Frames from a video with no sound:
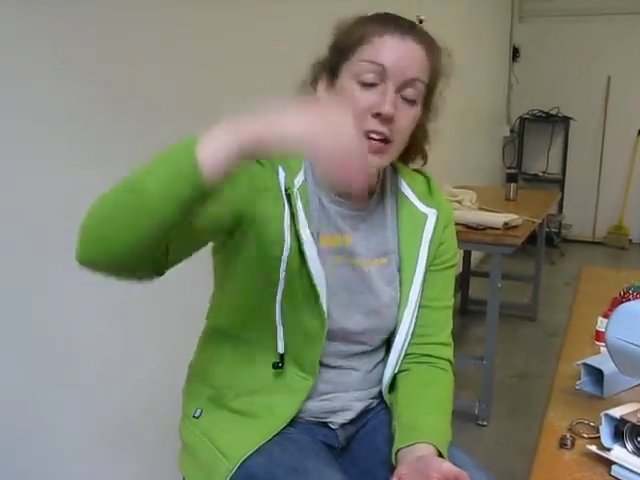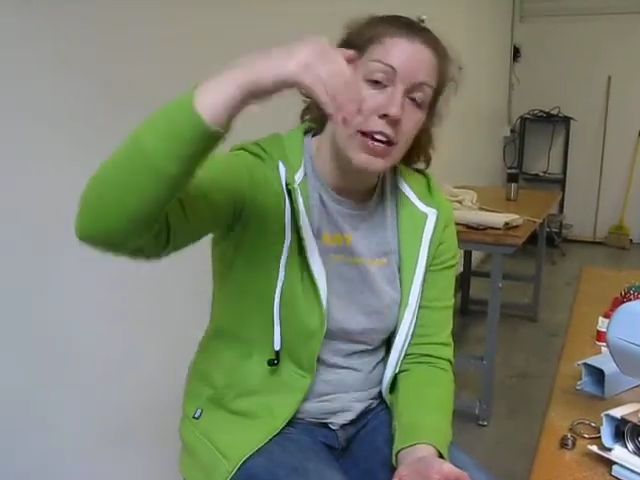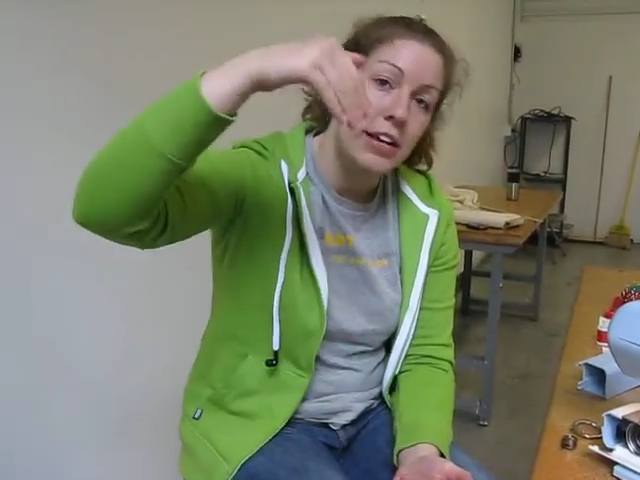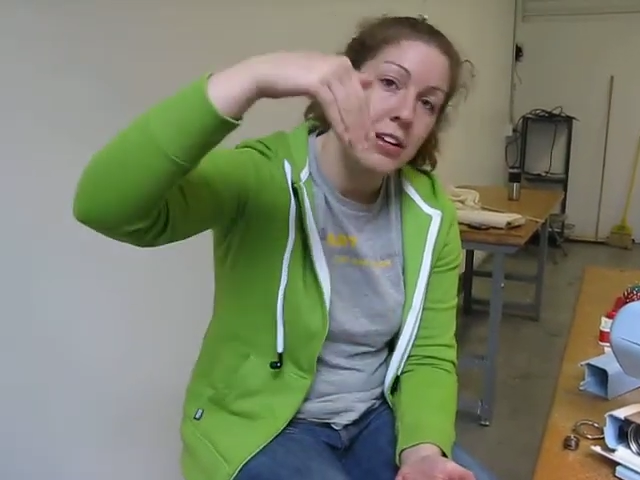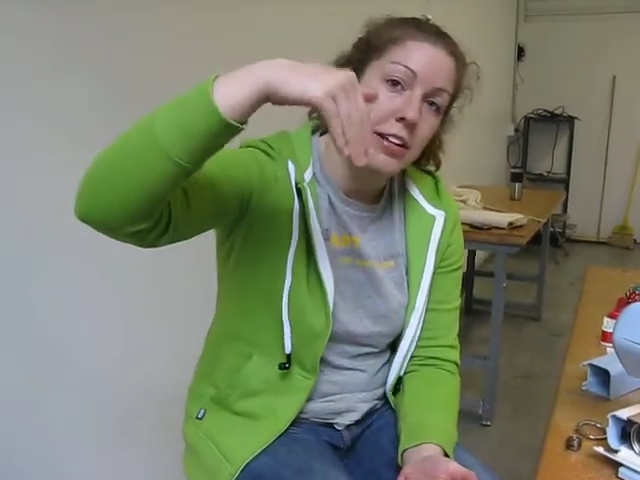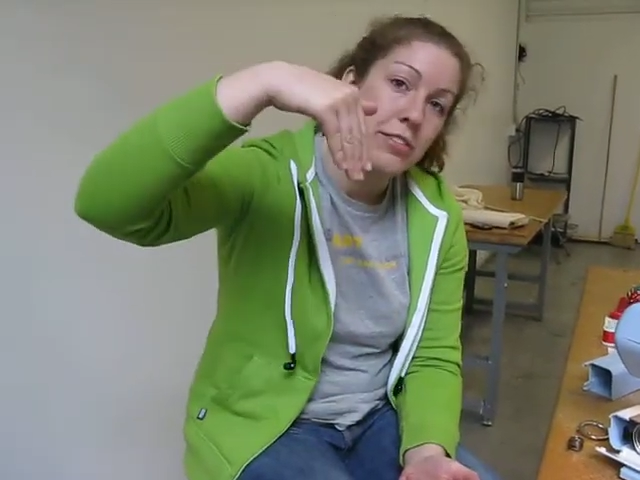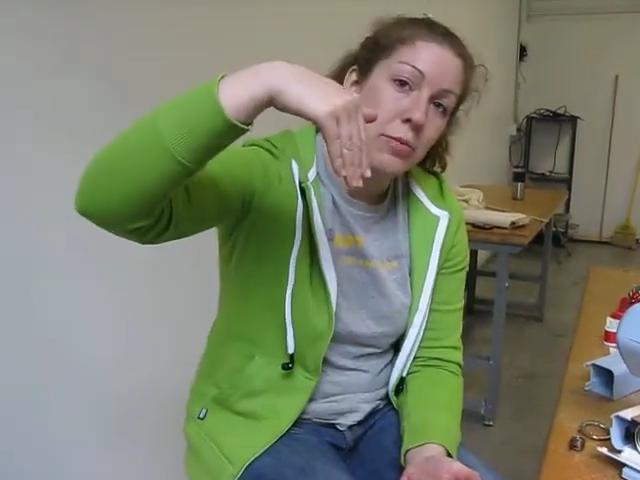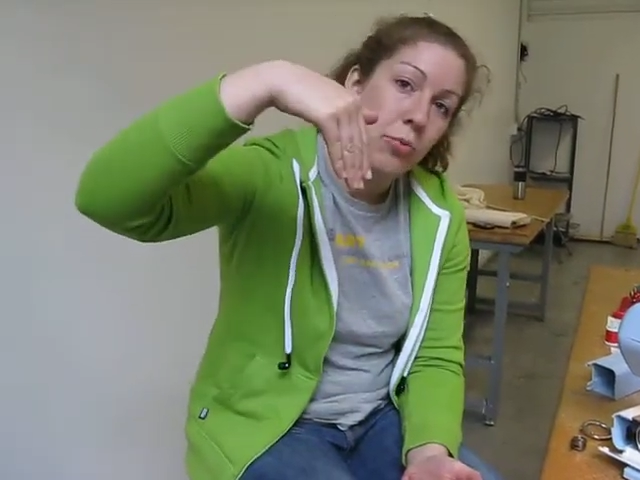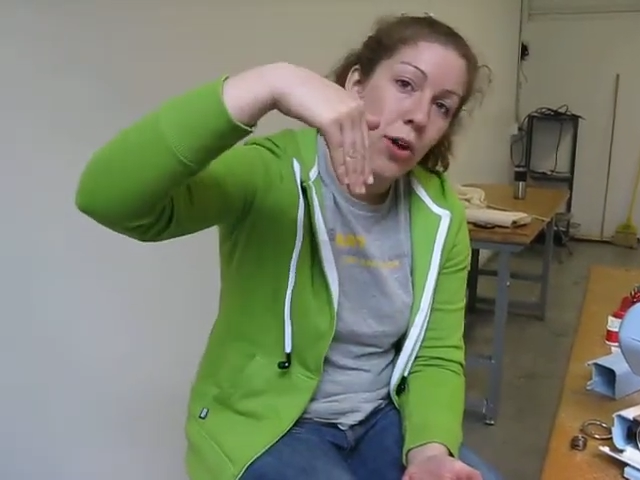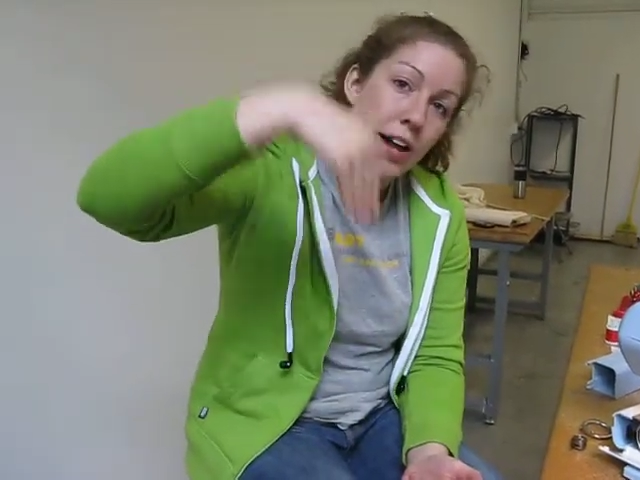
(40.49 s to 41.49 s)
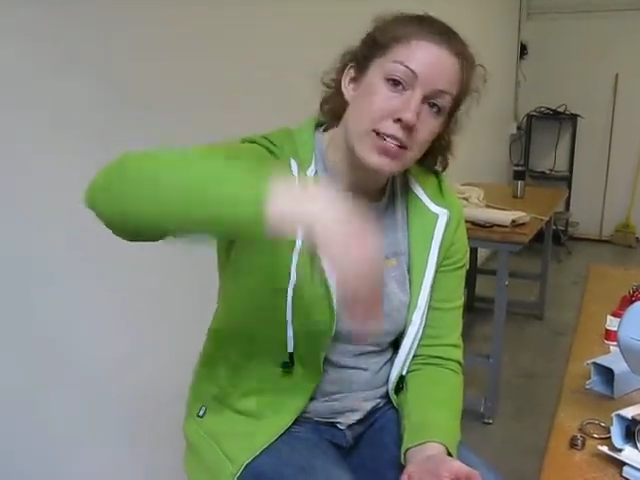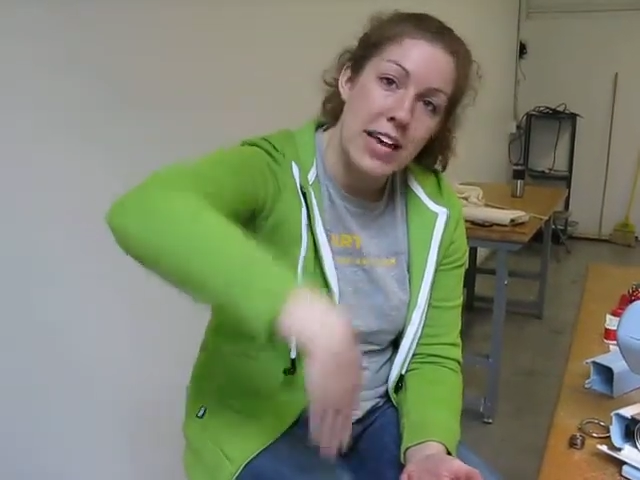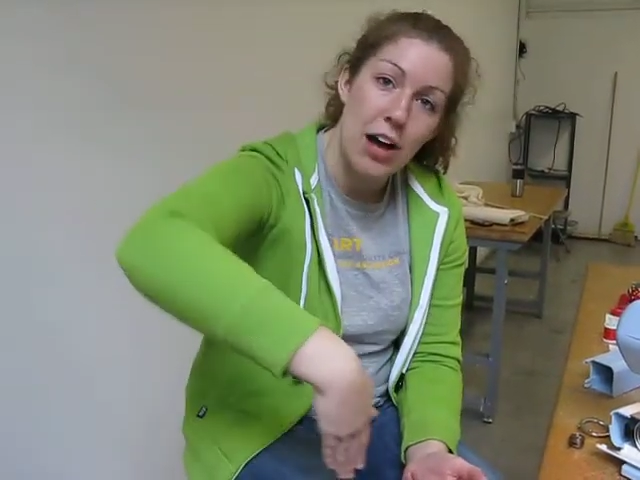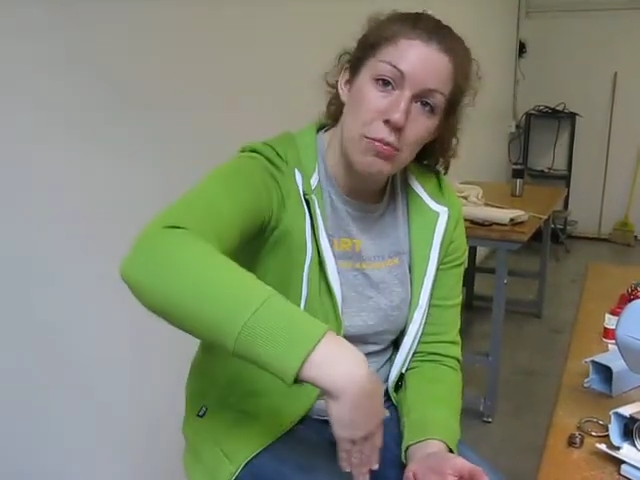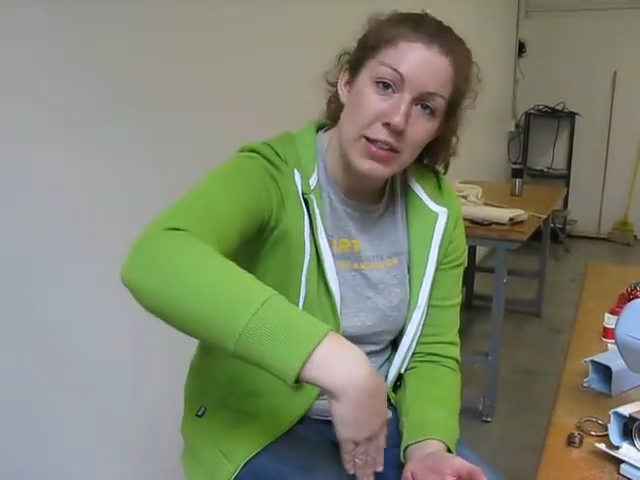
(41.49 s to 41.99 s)
It is brought
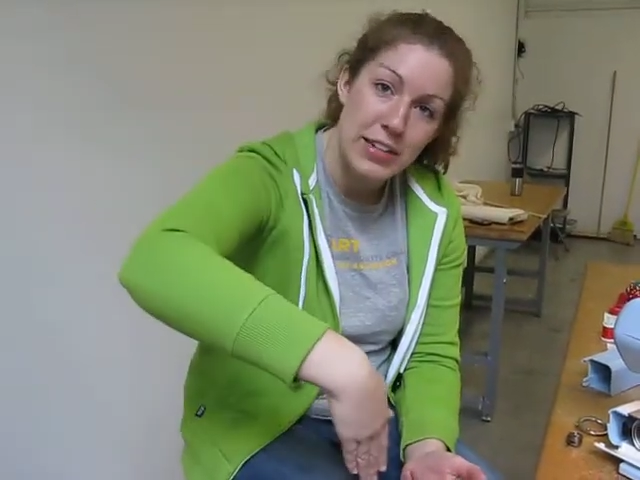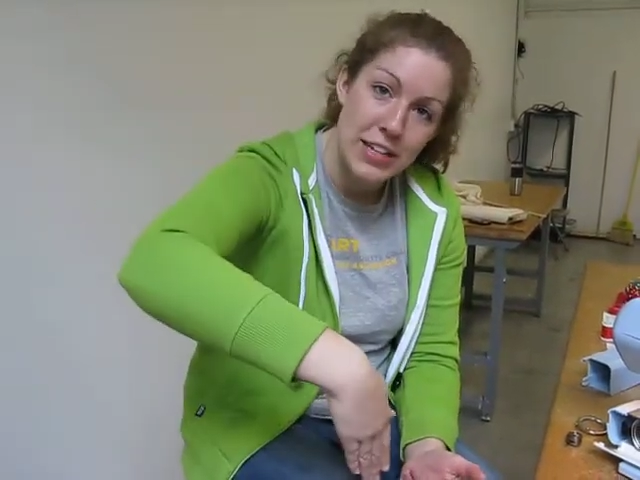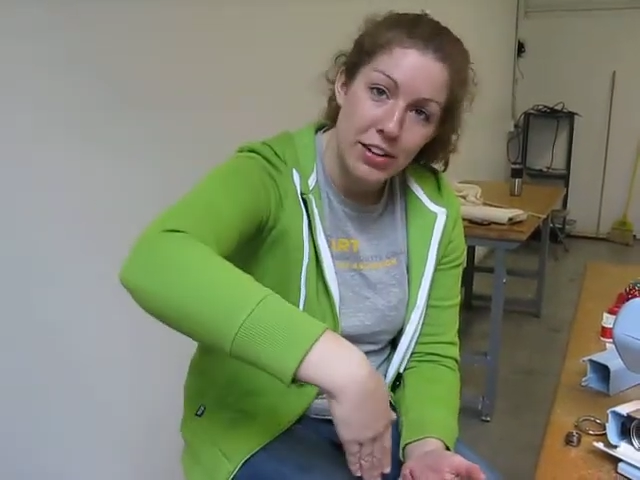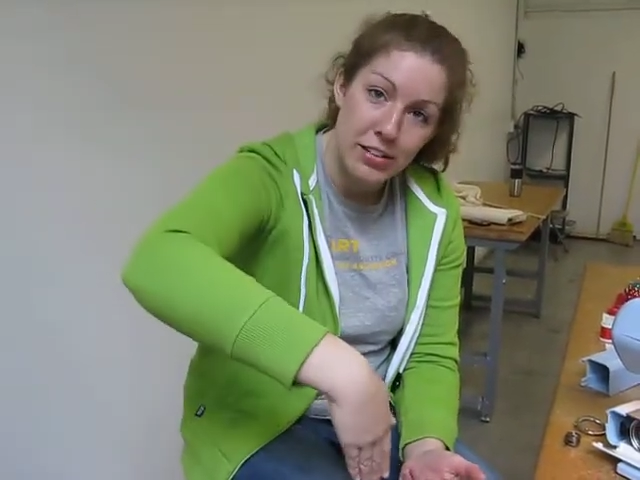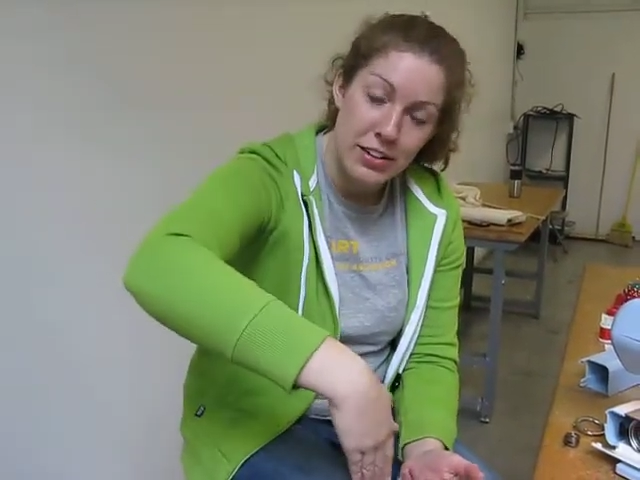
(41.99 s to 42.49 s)
down by the needle.